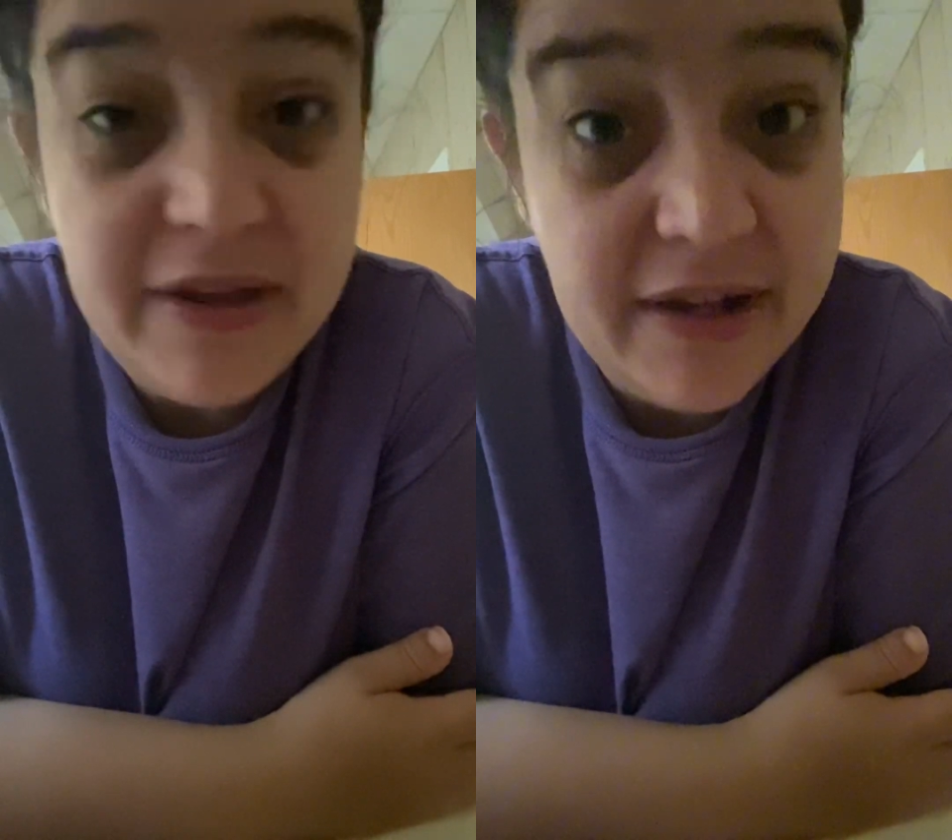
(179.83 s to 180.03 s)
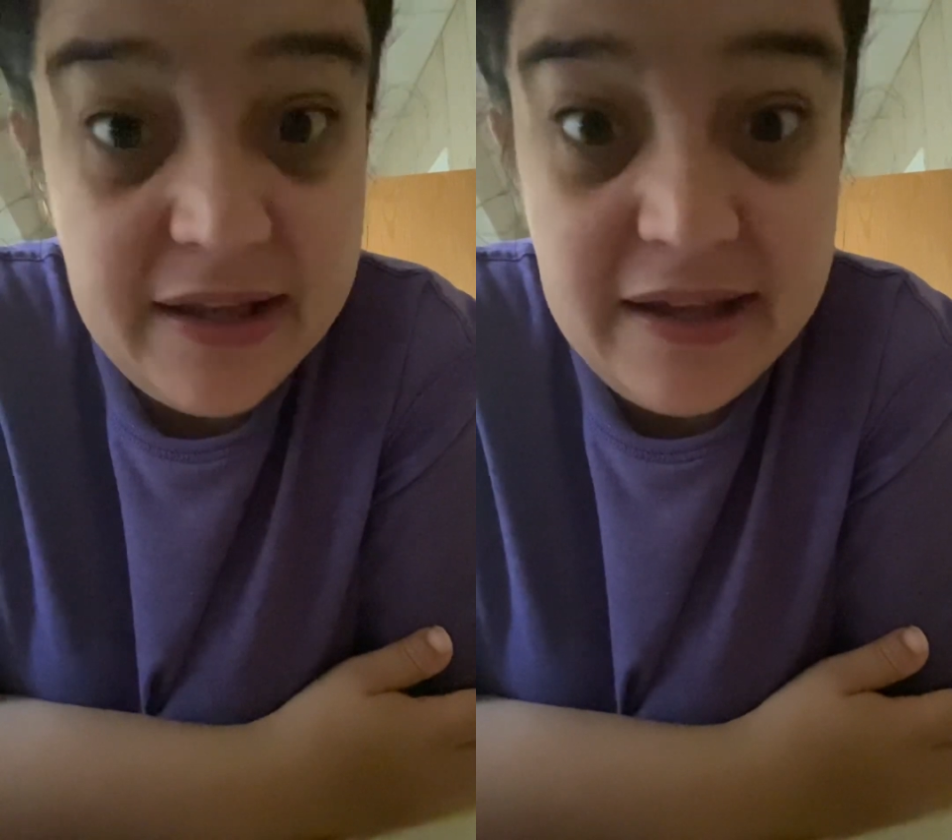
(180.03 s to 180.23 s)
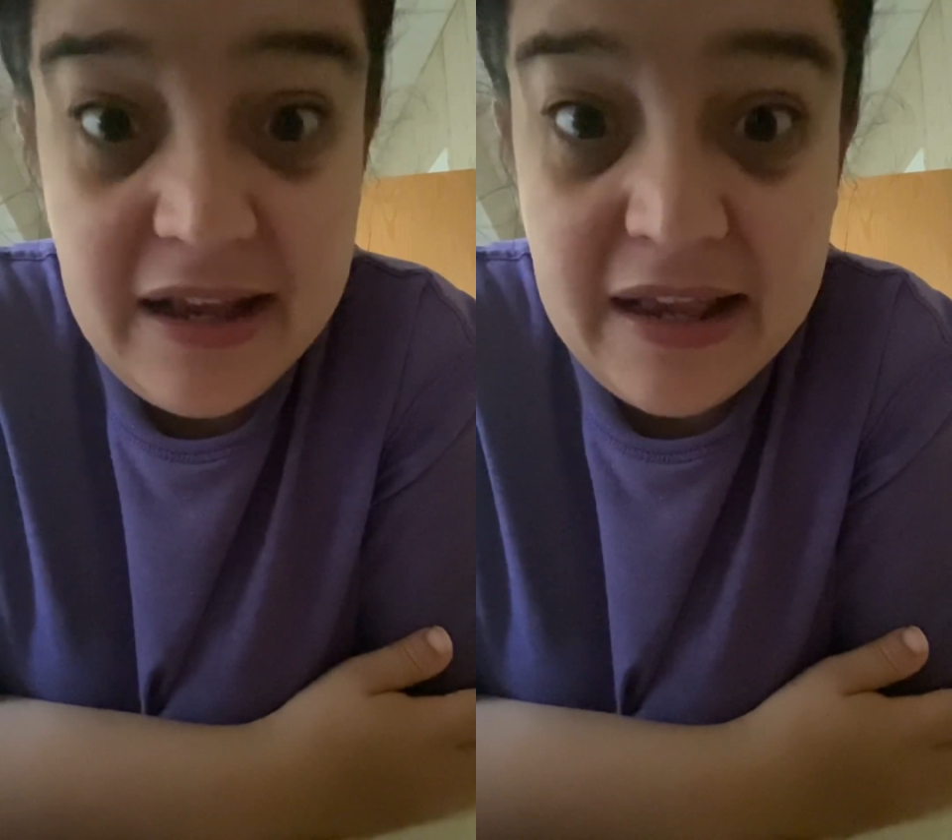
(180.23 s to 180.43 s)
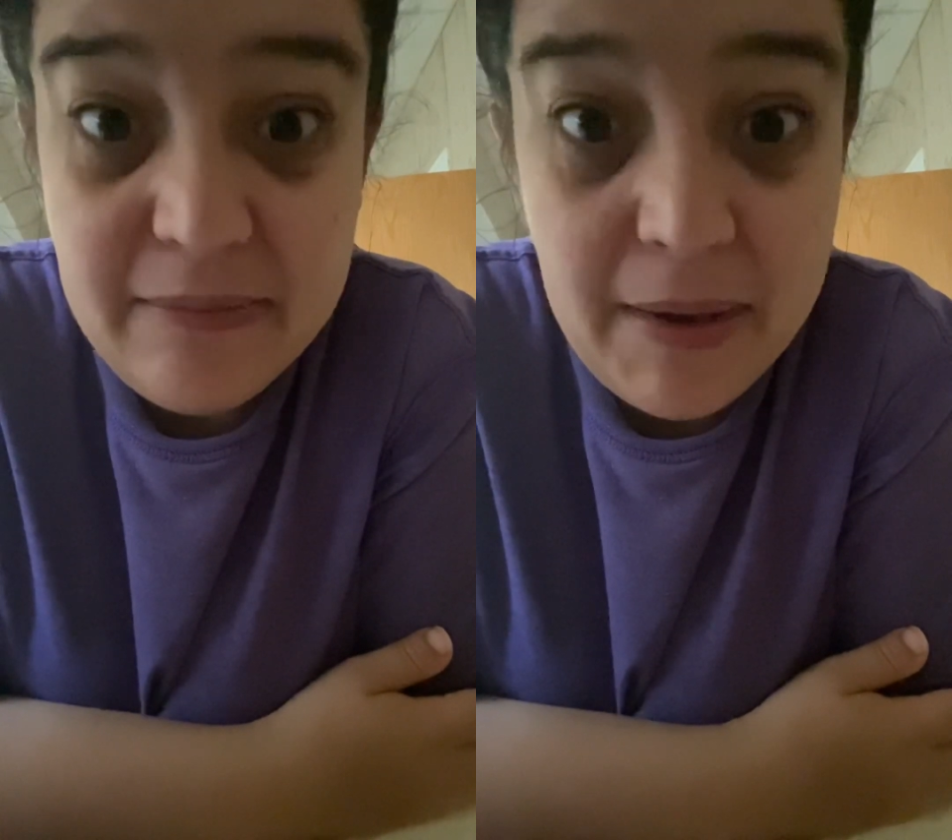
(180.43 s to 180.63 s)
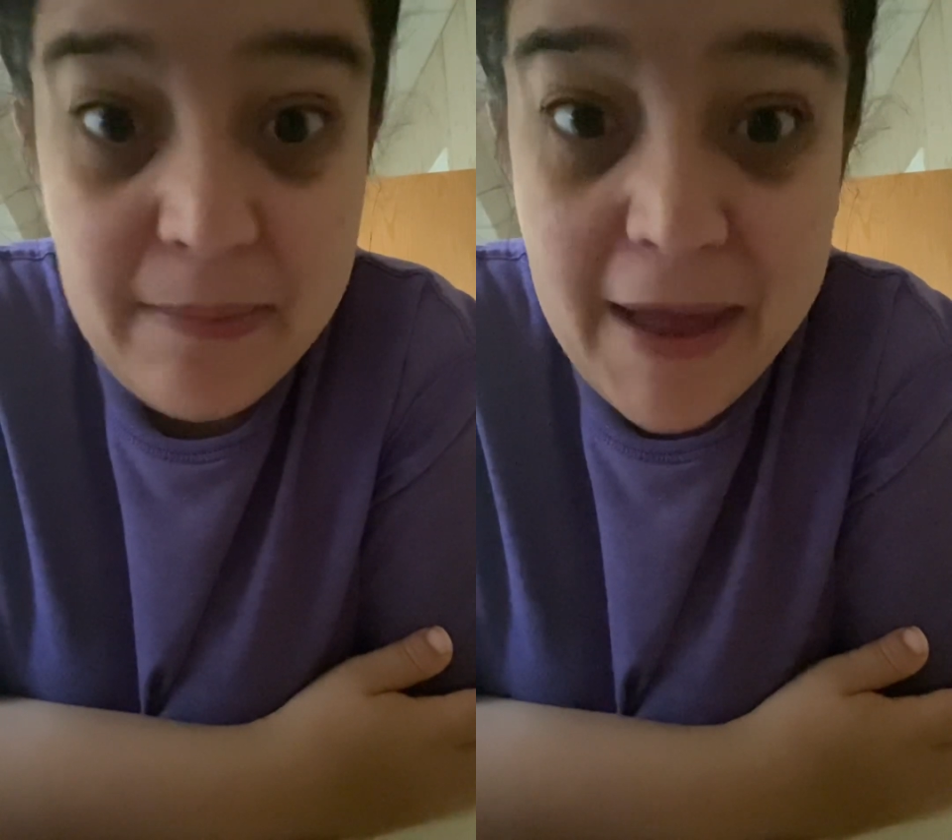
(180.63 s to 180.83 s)
gonna clean
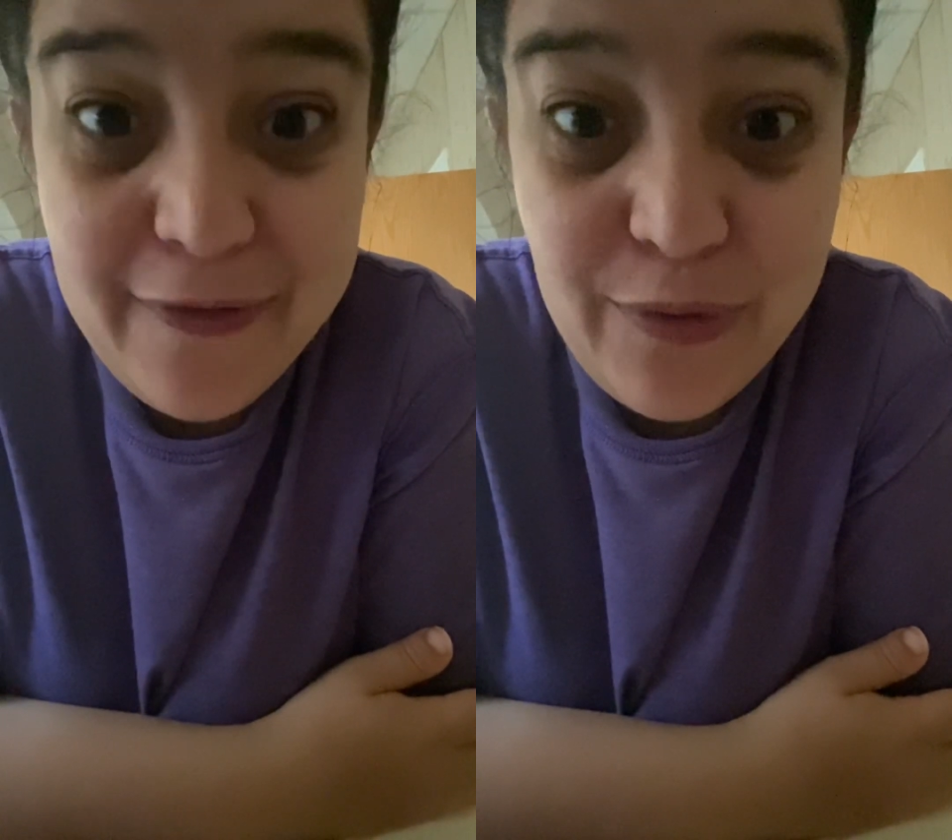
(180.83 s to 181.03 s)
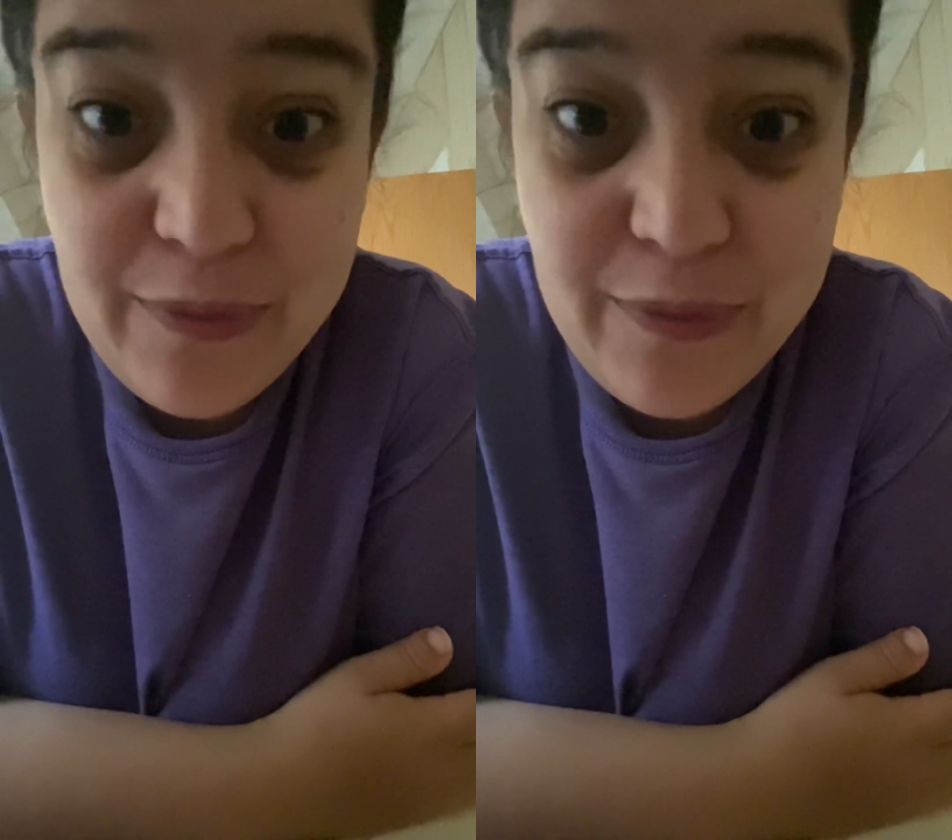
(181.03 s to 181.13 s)
my bathroom,